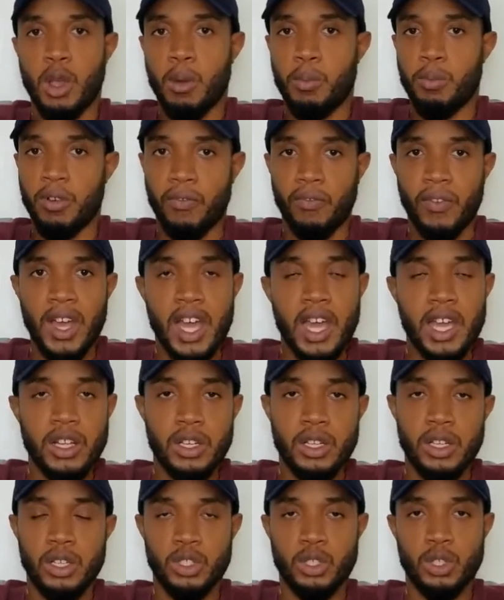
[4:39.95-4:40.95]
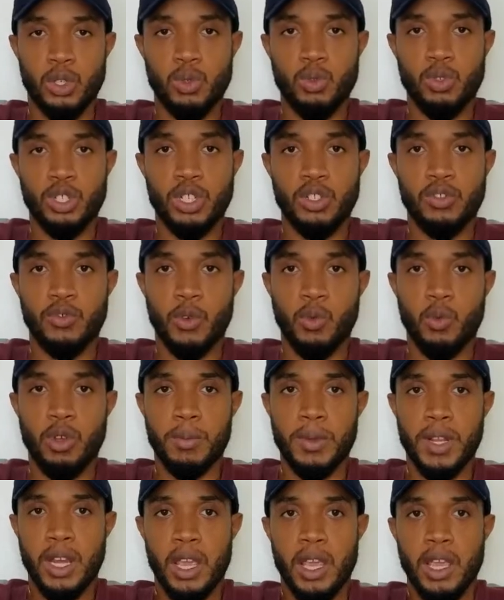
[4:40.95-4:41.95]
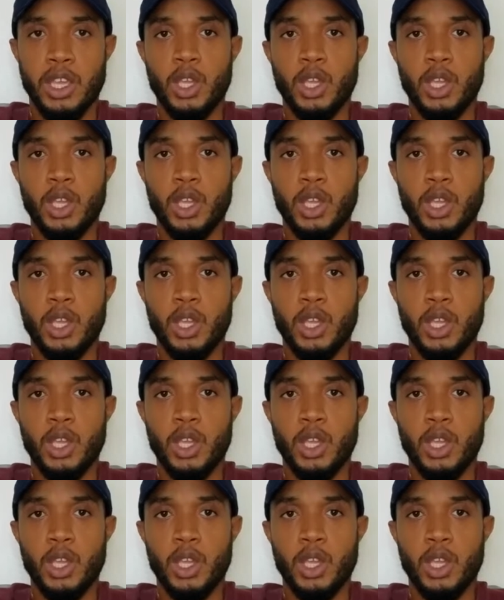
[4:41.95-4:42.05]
provide solutions for women,